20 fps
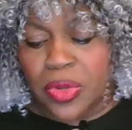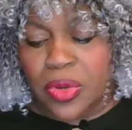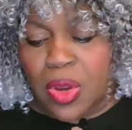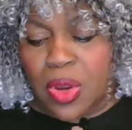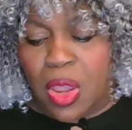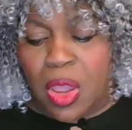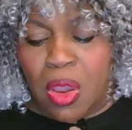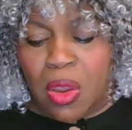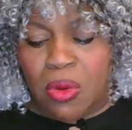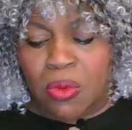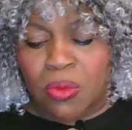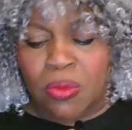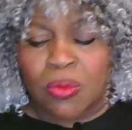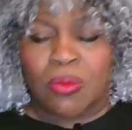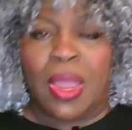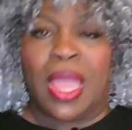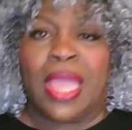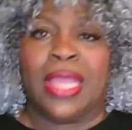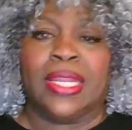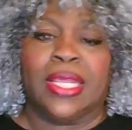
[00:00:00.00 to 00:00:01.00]
All
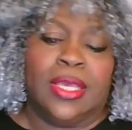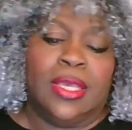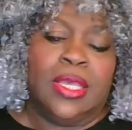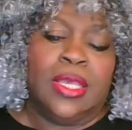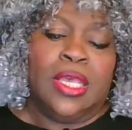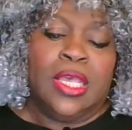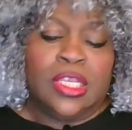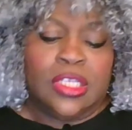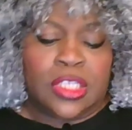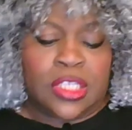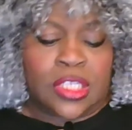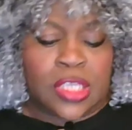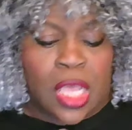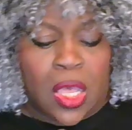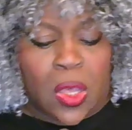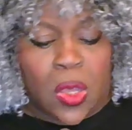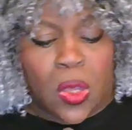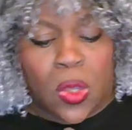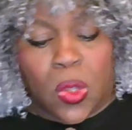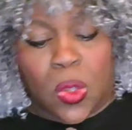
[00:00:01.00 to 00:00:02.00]
righty.
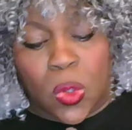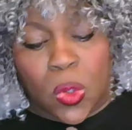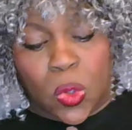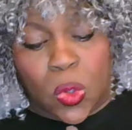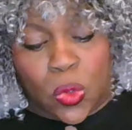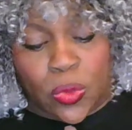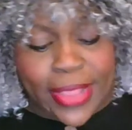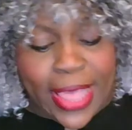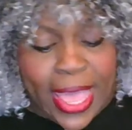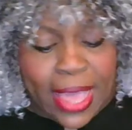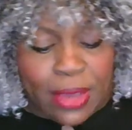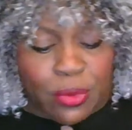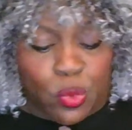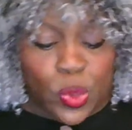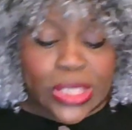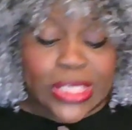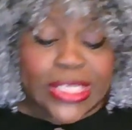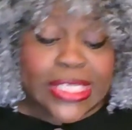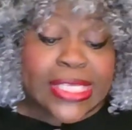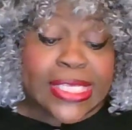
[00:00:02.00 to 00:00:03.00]
So that
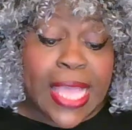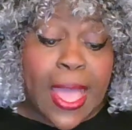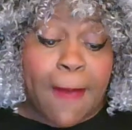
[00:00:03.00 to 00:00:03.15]
was